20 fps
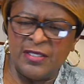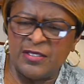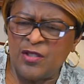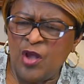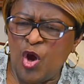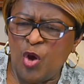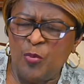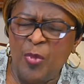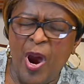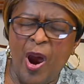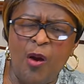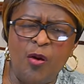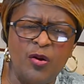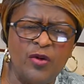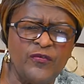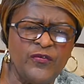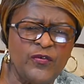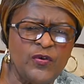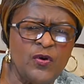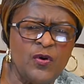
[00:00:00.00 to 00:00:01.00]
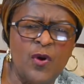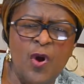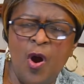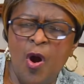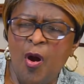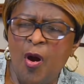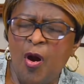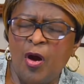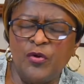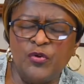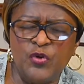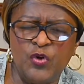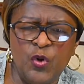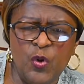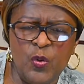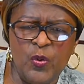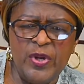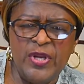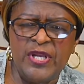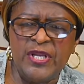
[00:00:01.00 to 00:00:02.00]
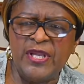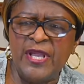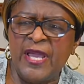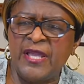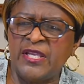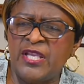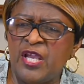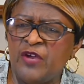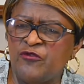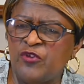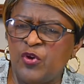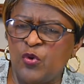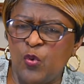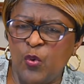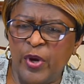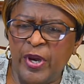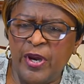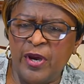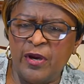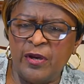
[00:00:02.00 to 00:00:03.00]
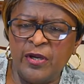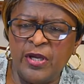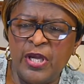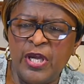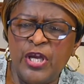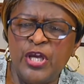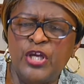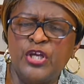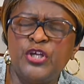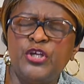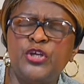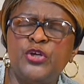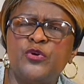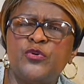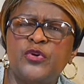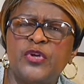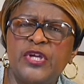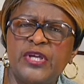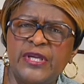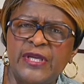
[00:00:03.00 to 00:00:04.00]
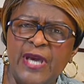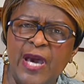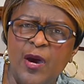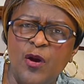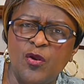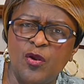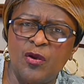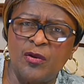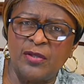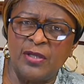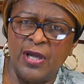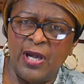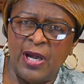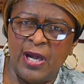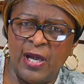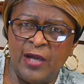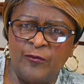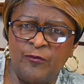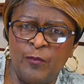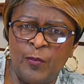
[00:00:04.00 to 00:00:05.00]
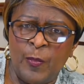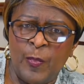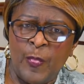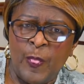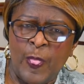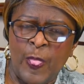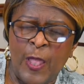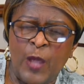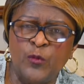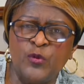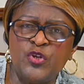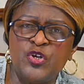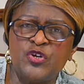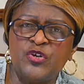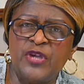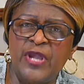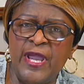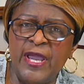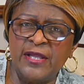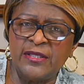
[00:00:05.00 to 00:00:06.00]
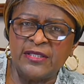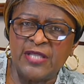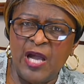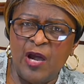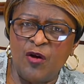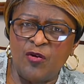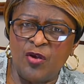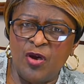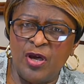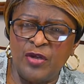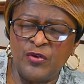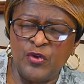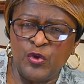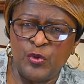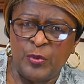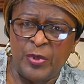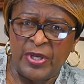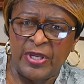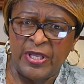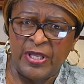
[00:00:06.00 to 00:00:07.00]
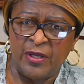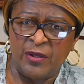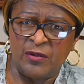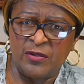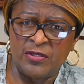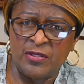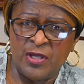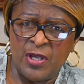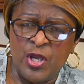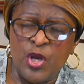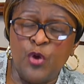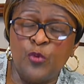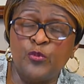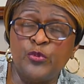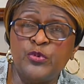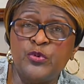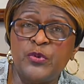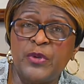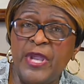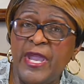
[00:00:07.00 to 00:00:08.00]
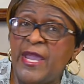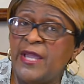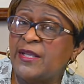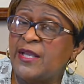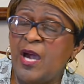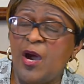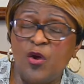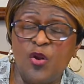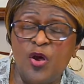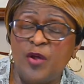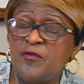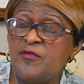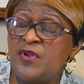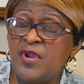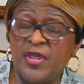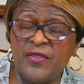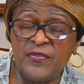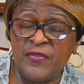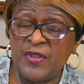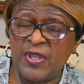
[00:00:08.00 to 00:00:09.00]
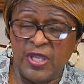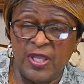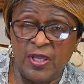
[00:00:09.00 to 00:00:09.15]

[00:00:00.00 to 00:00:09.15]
all-powerful, all-knowing, and everywhere, you can count on God when you can't count on nobody else, when you can't count on nothing